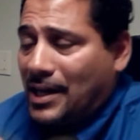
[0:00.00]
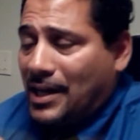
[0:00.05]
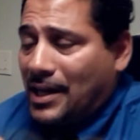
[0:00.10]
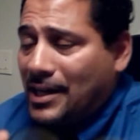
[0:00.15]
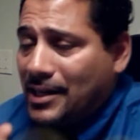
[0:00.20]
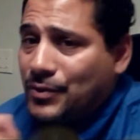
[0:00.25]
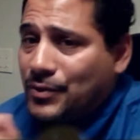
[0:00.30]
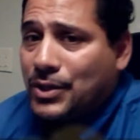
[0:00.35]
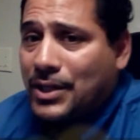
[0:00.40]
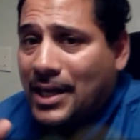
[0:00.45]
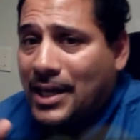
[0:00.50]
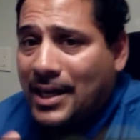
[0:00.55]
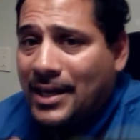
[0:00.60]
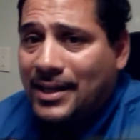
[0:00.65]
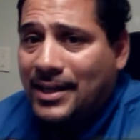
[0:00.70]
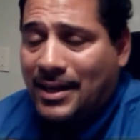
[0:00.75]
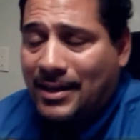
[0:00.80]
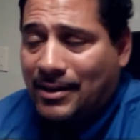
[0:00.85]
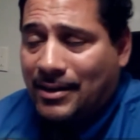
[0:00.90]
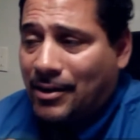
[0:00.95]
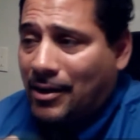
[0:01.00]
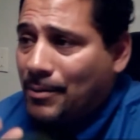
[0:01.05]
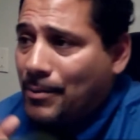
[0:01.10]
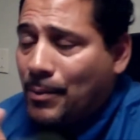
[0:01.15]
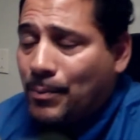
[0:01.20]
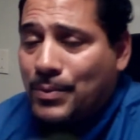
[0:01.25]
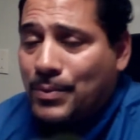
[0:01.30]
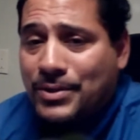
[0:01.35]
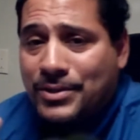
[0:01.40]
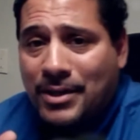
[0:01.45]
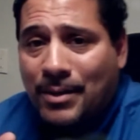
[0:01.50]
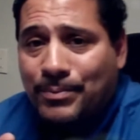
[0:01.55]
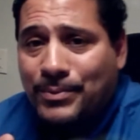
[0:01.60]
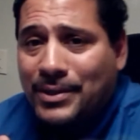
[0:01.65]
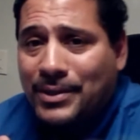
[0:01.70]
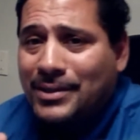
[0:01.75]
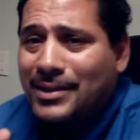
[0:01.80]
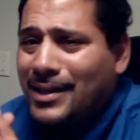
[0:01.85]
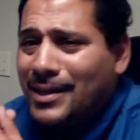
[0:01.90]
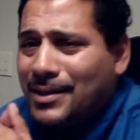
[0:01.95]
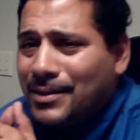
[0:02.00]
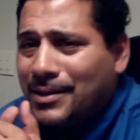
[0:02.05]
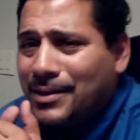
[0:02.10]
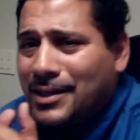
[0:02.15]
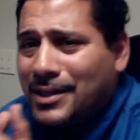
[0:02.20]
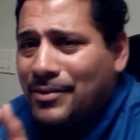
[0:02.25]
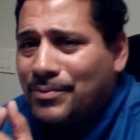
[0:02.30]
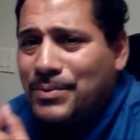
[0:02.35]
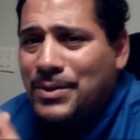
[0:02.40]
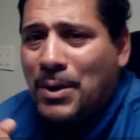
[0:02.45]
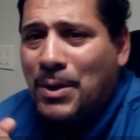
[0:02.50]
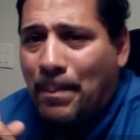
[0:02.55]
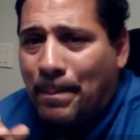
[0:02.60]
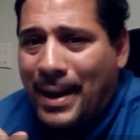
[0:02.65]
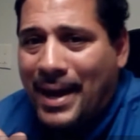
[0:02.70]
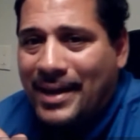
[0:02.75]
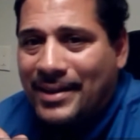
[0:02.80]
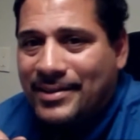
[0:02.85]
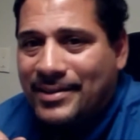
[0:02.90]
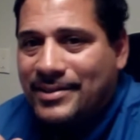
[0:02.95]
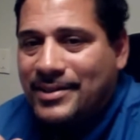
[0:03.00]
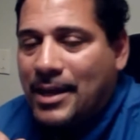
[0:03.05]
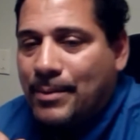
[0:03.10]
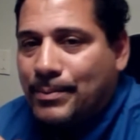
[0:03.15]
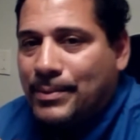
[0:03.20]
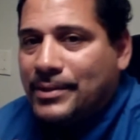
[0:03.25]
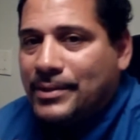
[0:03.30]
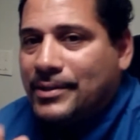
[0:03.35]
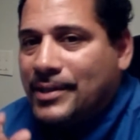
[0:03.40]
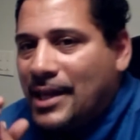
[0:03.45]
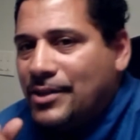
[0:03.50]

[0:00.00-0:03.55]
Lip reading: And if you can come up with something, give me a bank statement.